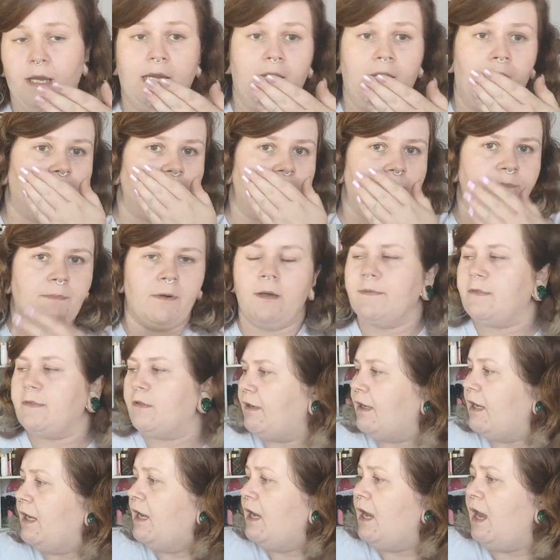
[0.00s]
yeah, I've just burped,
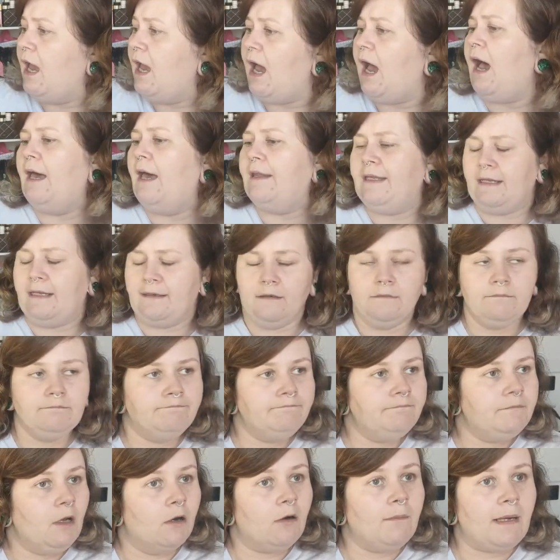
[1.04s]
sorry. And then...
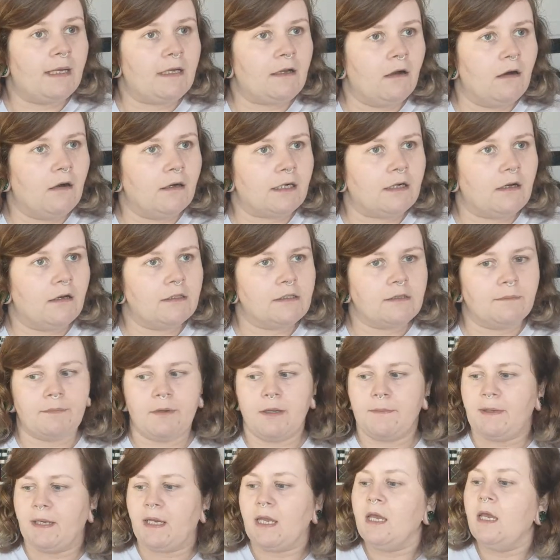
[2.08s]
Oh my God, I can't stop
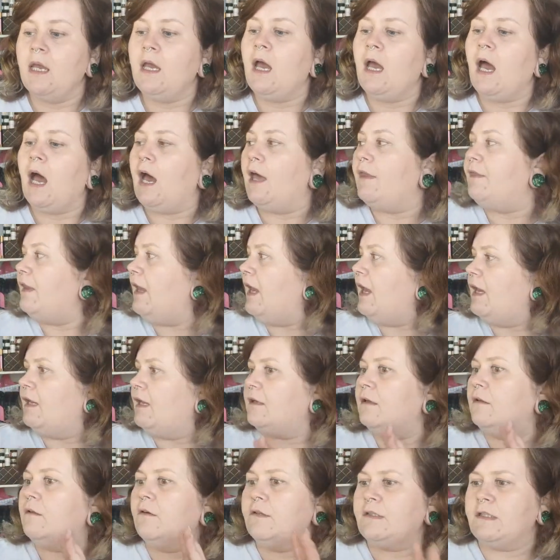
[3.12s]
burping. And
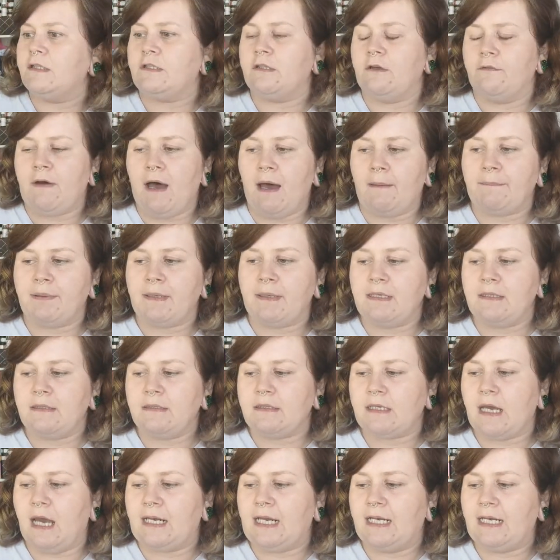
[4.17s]
then loads of stuff
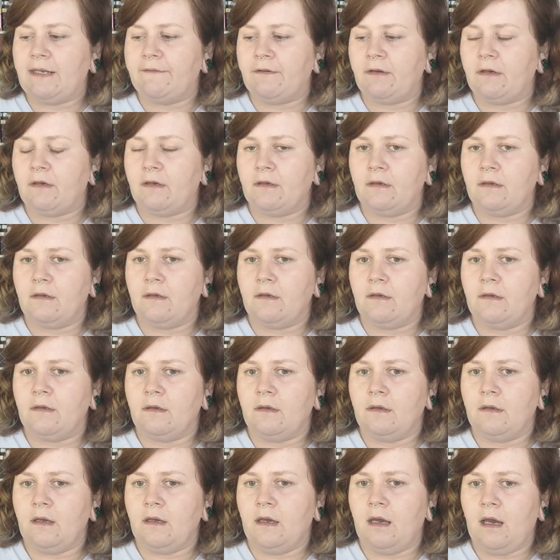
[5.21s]
happened and
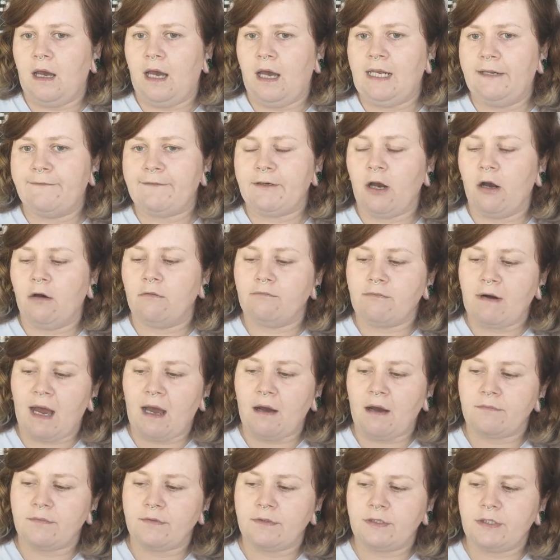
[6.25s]
I never got
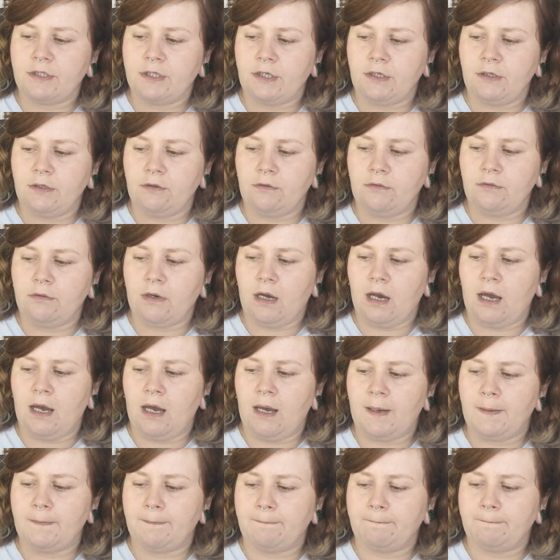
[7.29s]
round to
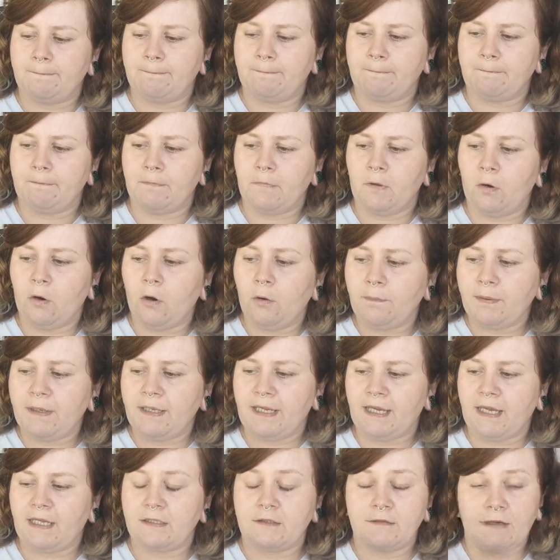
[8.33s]

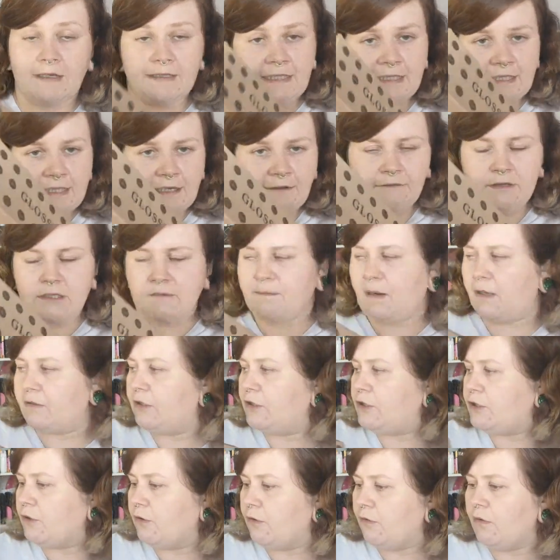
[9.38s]
opening it. So I need to give this back
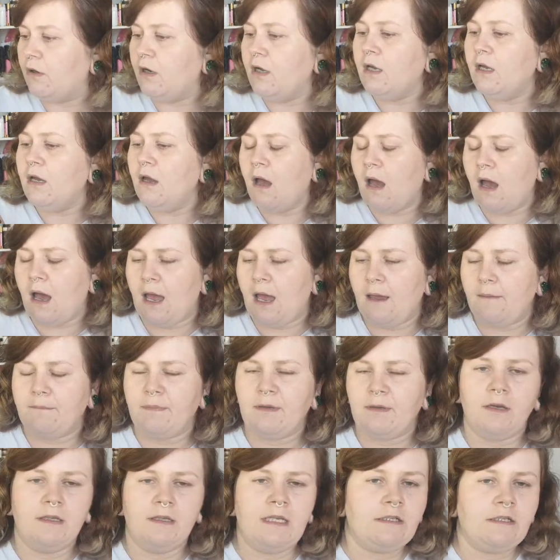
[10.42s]
to Jo
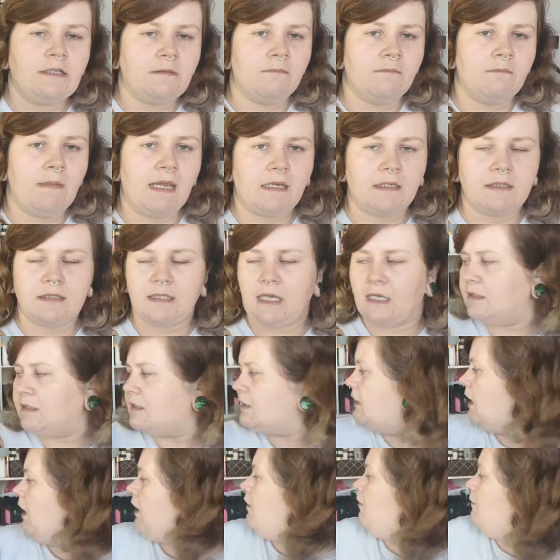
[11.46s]
because it doesn't make
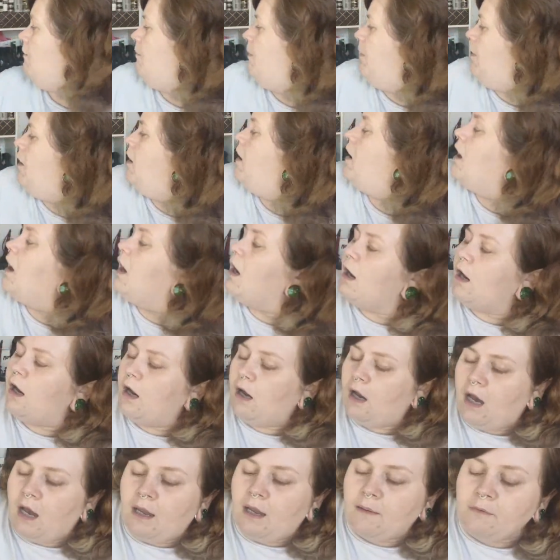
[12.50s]
sense now. But
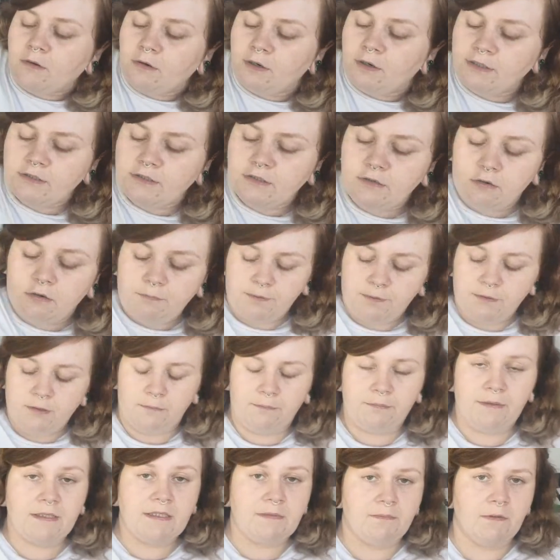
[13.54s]
I'm going to open
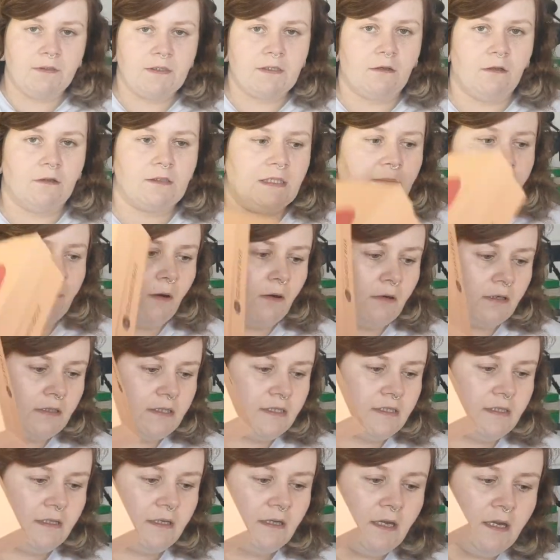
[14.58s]
up this month's glossy
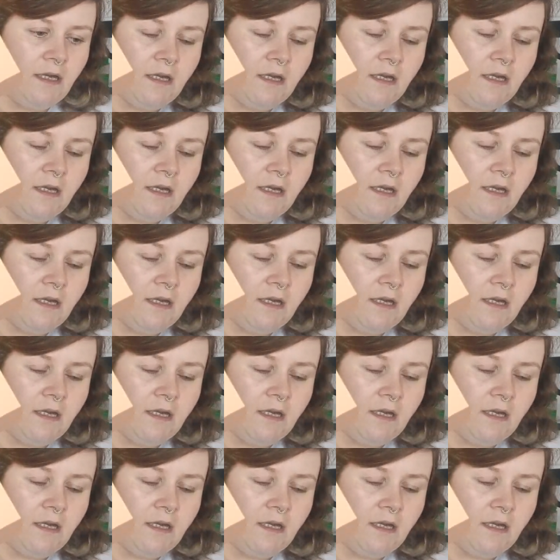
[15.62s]
box